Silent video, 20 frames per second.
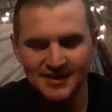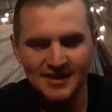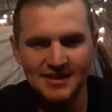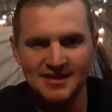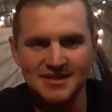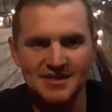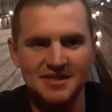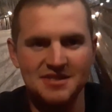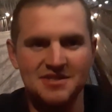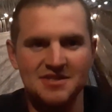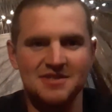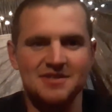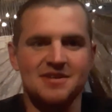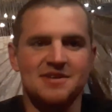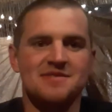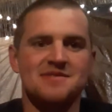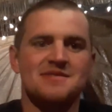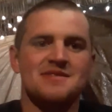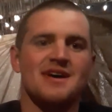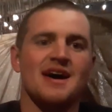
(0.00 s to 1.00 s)
to each his
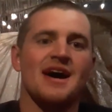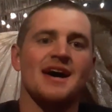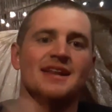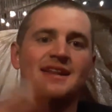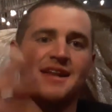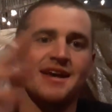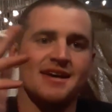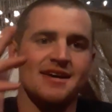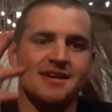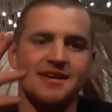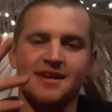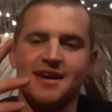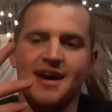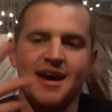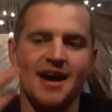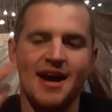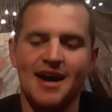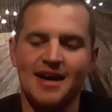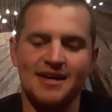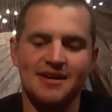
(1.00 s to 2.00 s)
own.
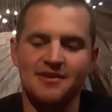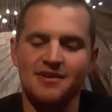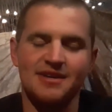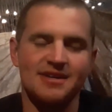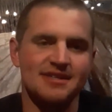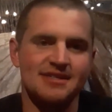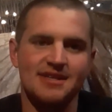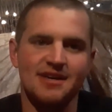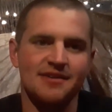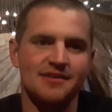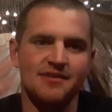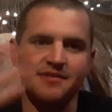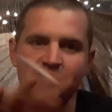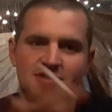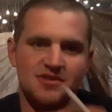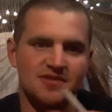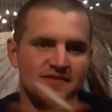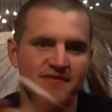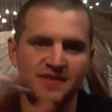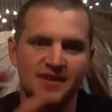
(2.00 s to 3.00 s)
I can already tell though,
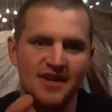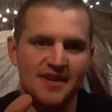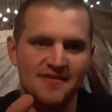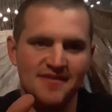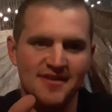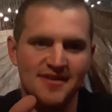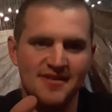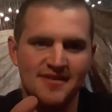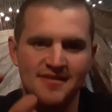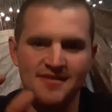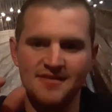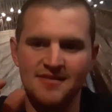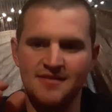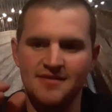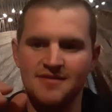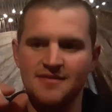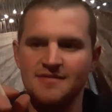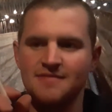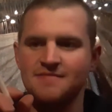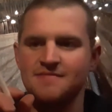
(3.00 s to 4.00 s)
just flavor,
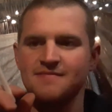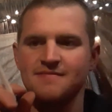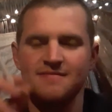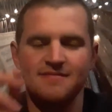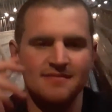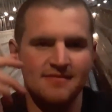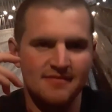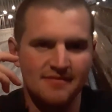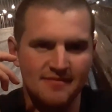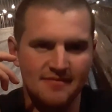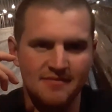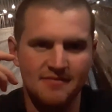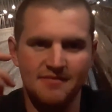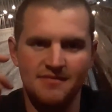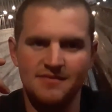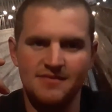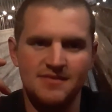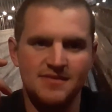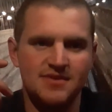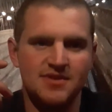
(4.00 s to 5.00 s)

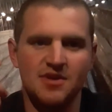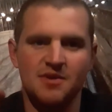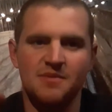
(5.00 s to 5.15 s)
so